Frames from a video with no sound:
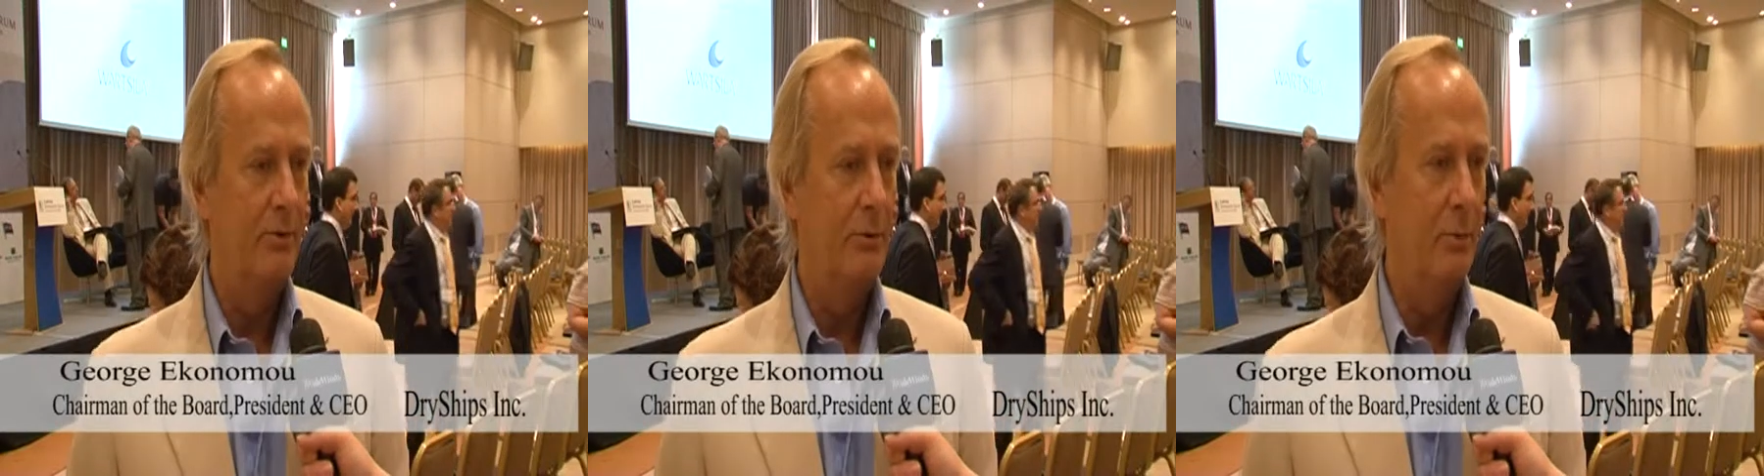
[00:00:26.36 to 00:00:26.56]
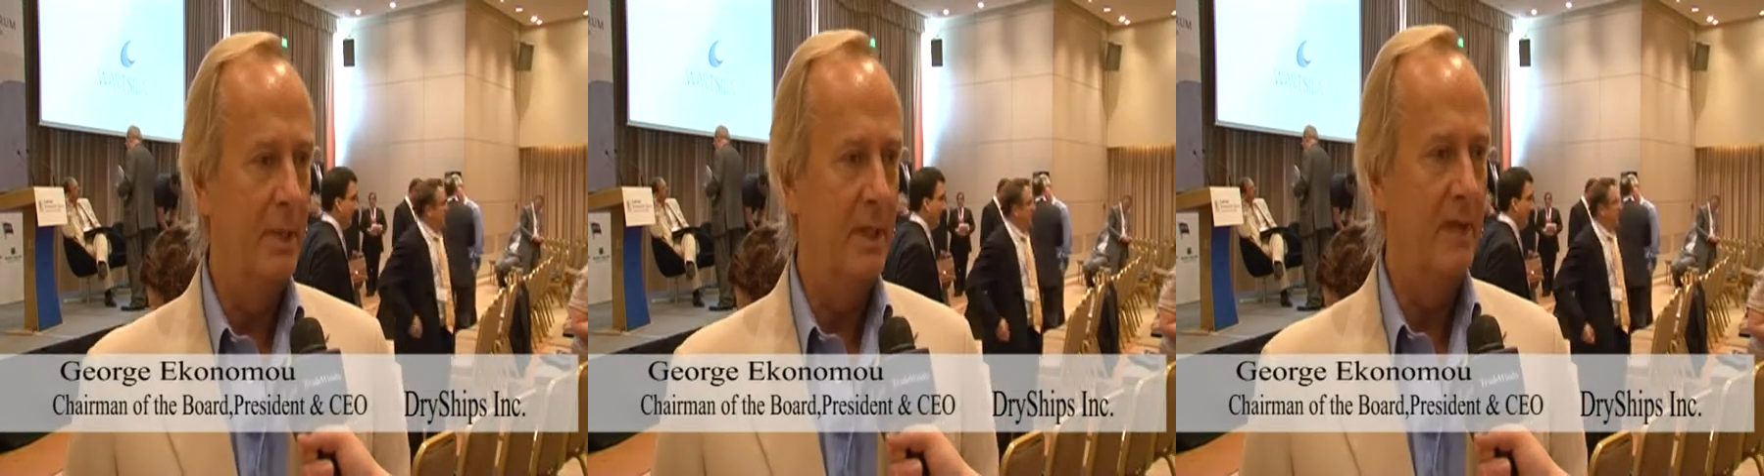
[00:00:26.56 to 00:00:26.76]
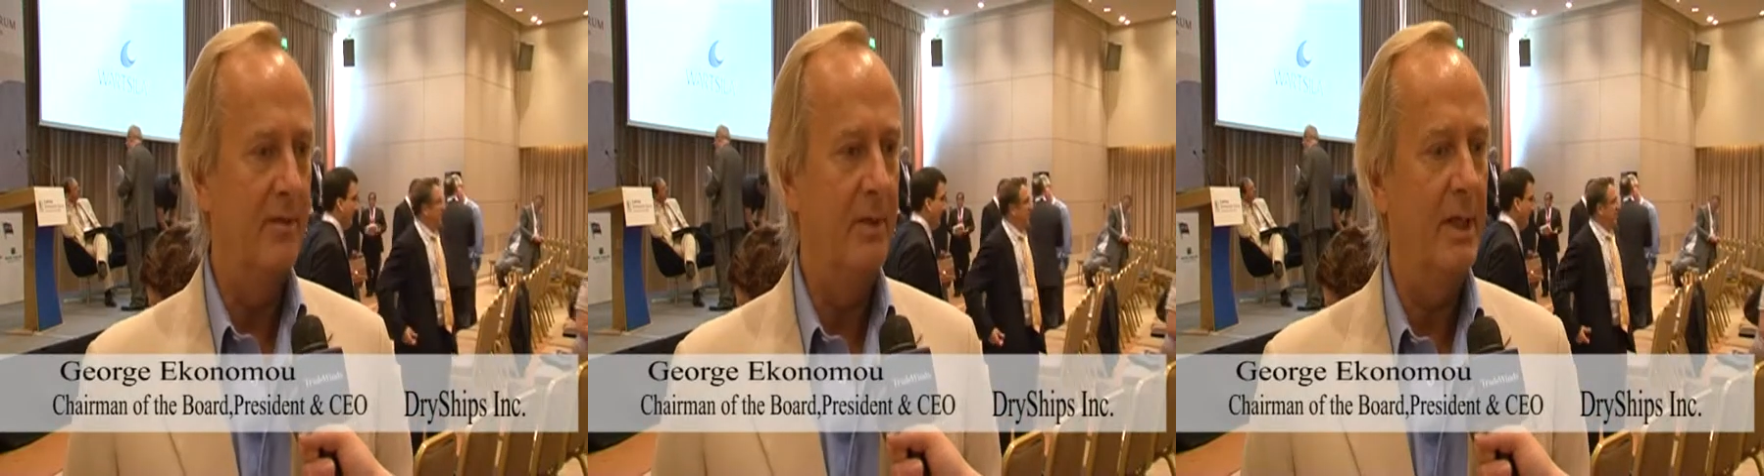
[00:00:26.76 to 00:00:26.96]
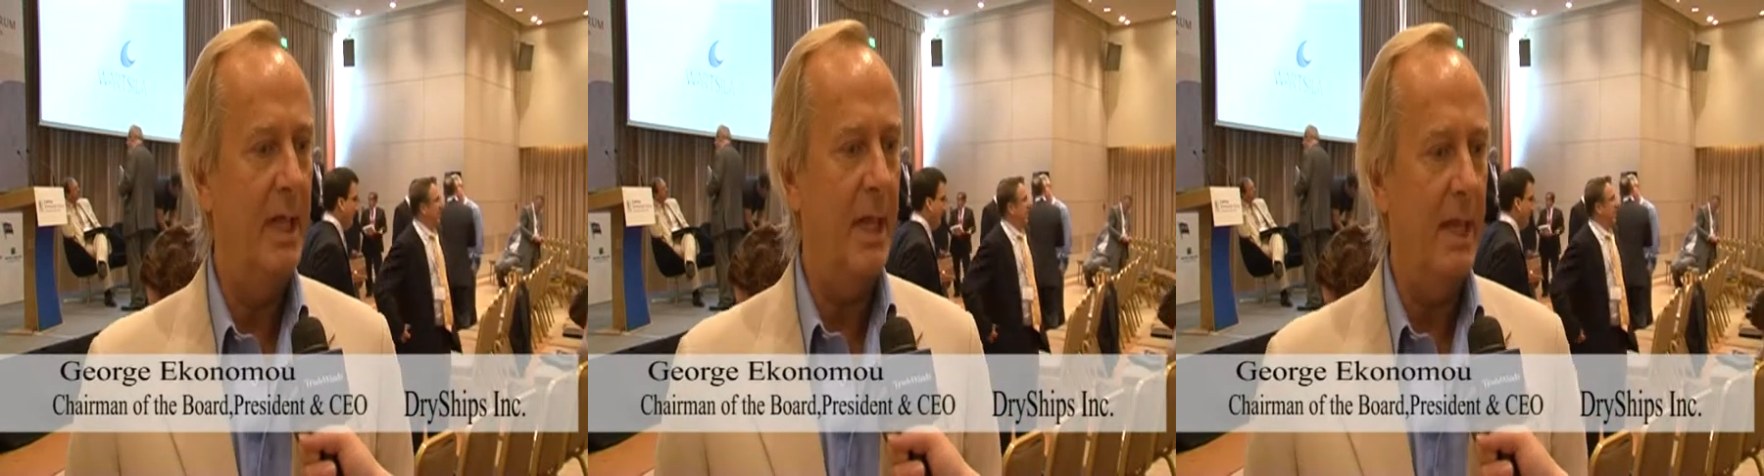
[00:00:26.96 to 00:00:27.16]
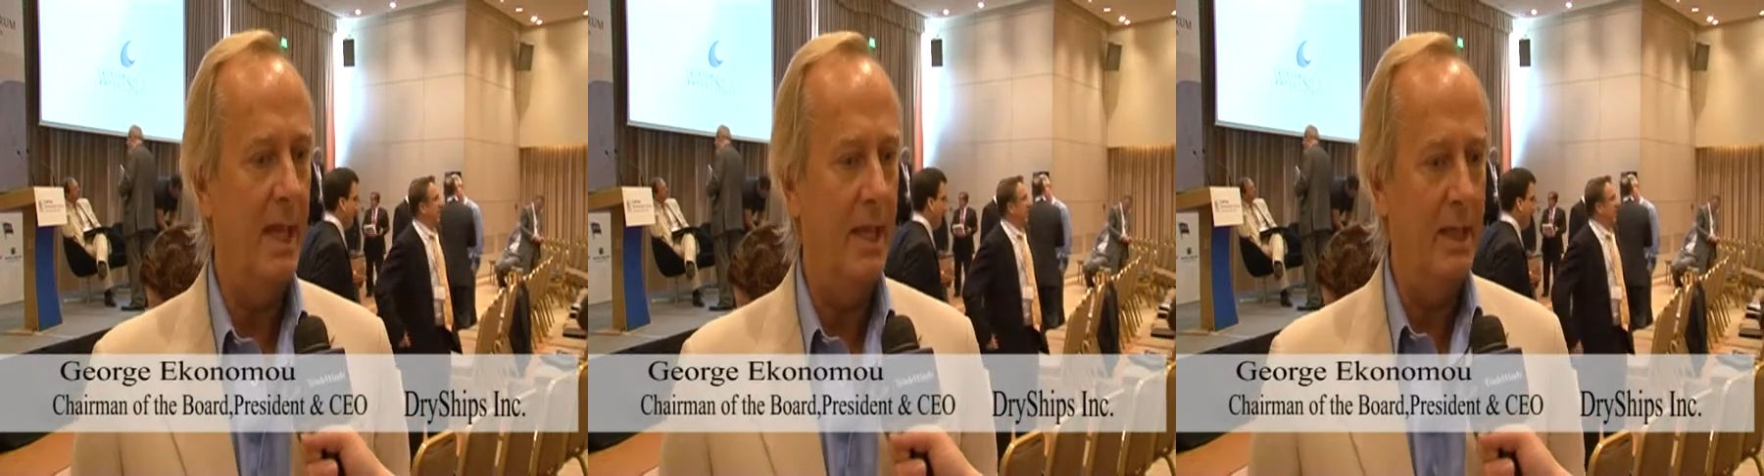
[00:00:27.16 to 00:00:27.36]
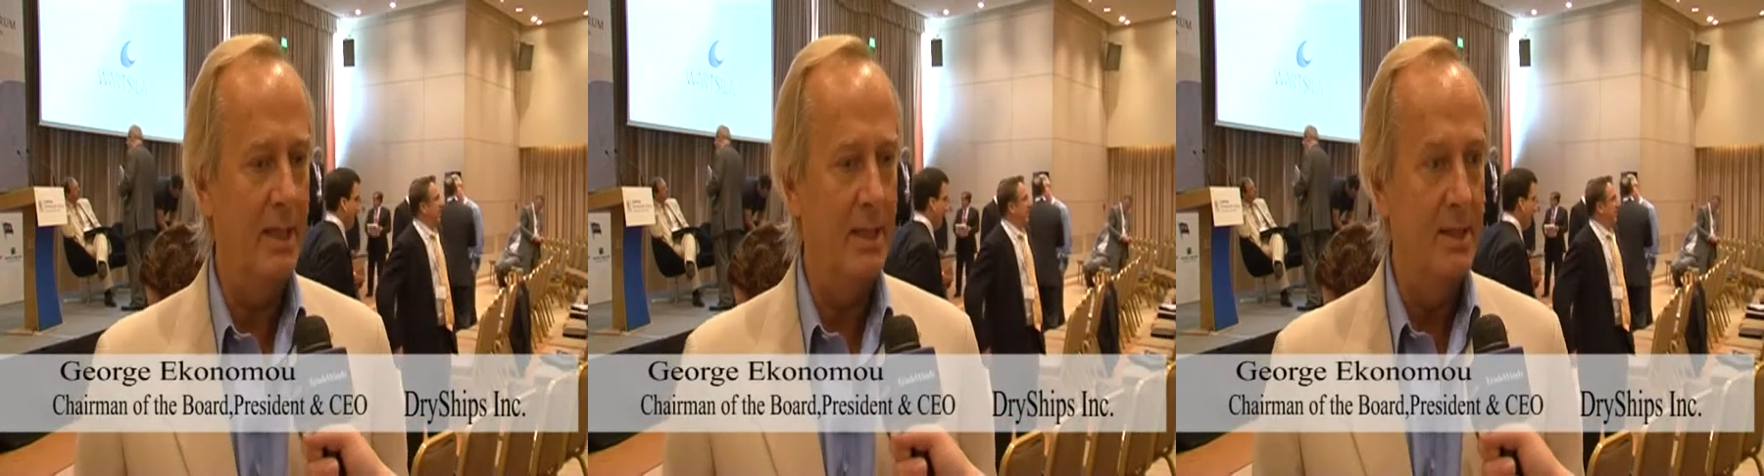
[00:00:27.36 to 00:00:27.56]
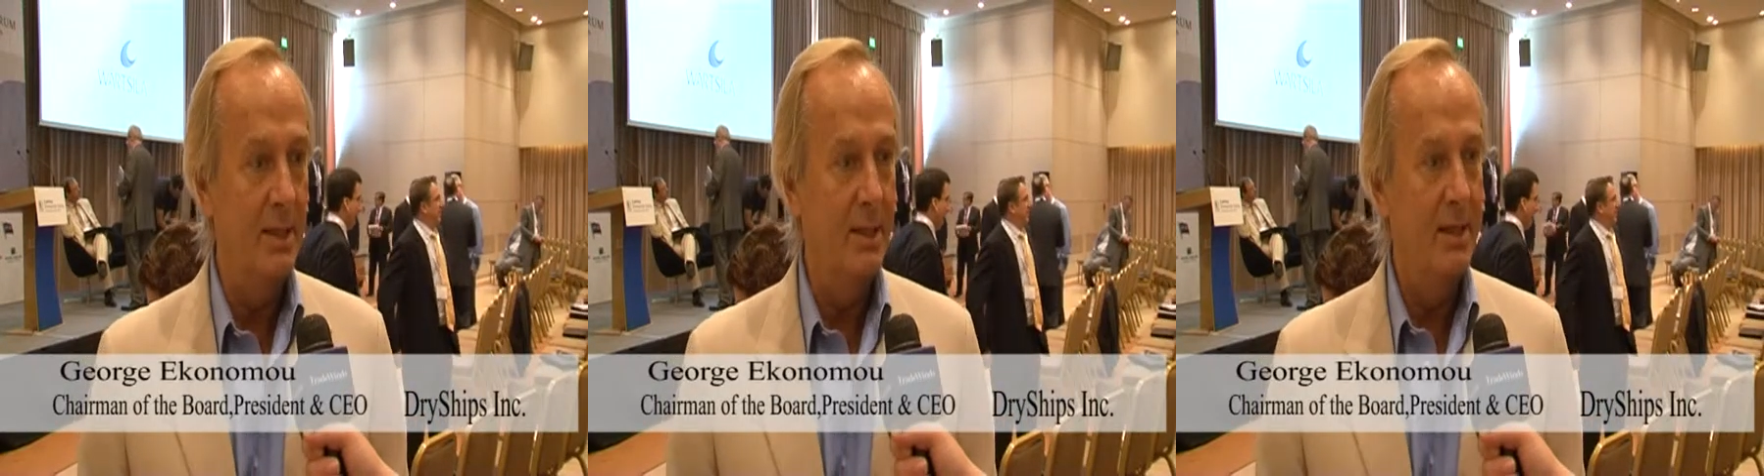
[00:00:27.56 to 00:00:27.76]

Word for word: to be given. And